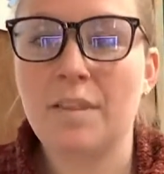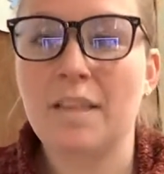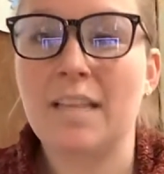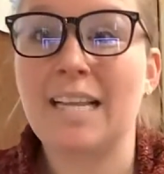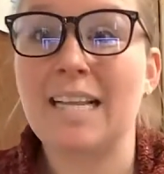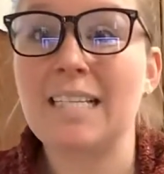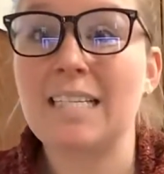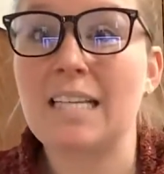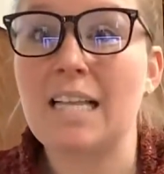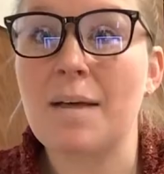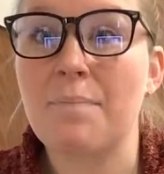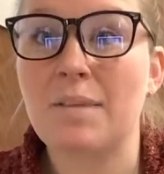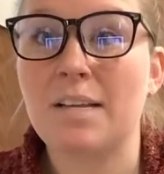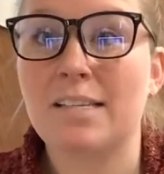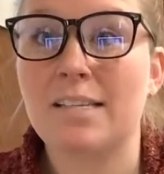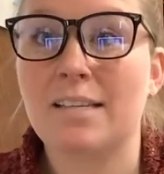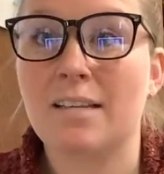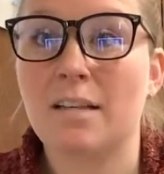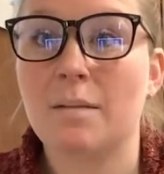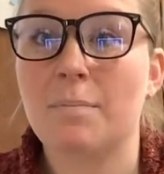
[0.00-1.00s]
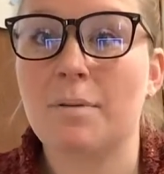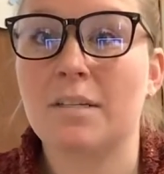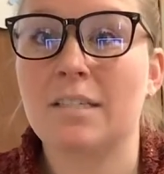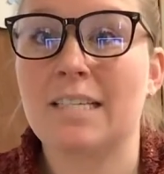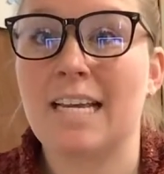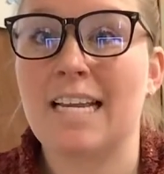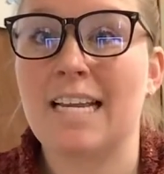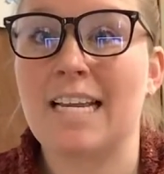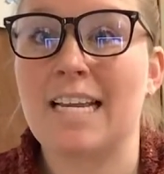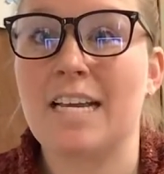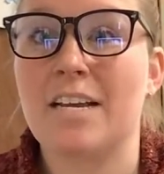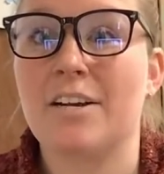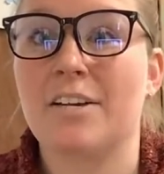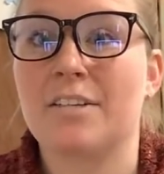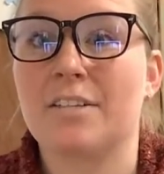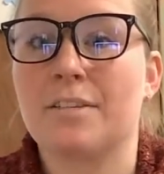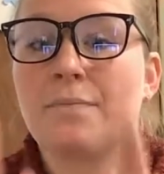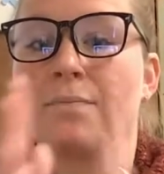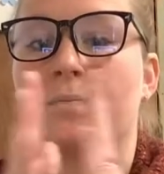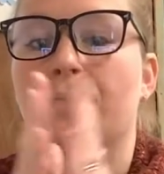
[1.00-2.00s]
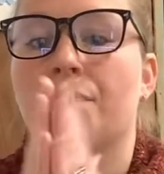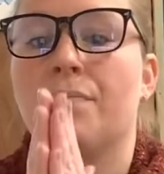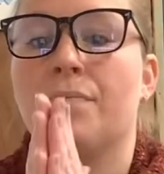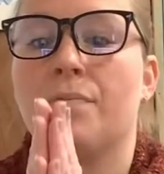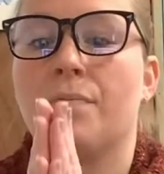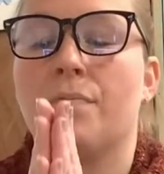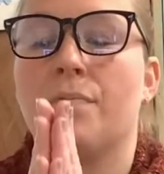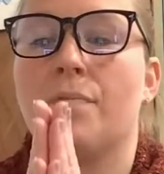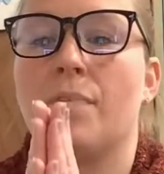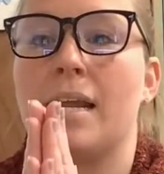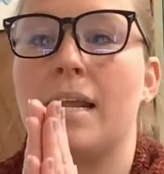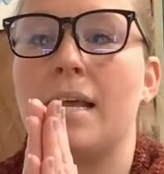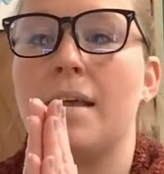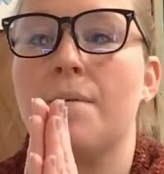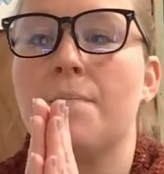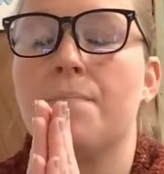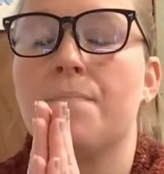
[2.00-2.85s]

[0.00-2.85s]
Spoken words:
Let's clap the syllables in ears. Ready?